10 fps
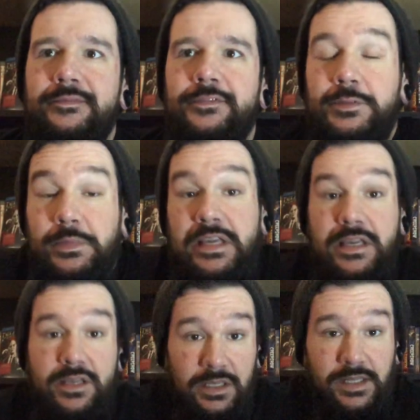For
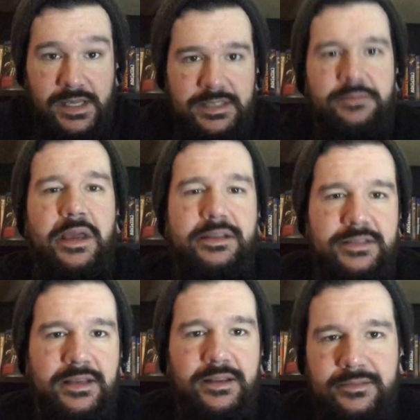me, at least, makes
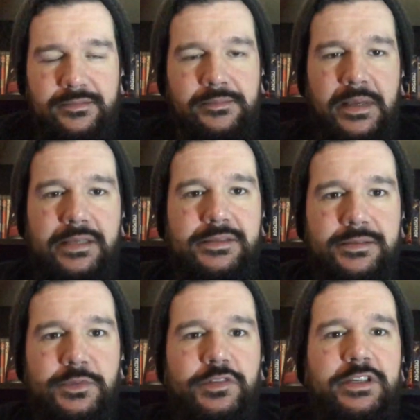the
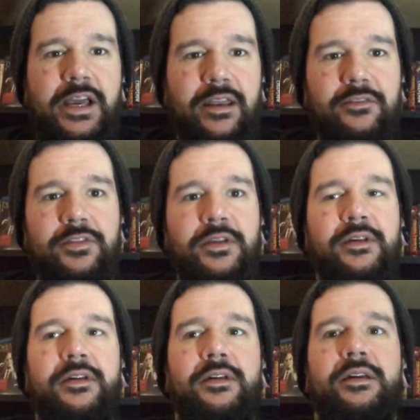movie kind of
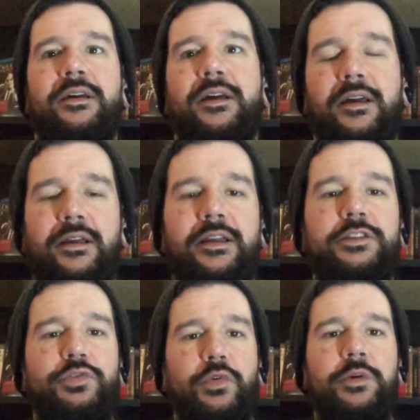
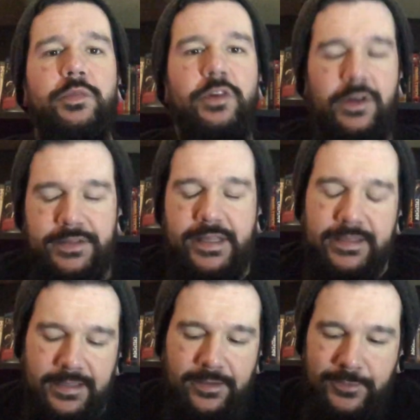enjoyable on
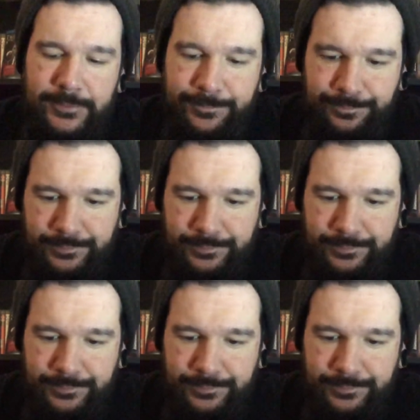that level.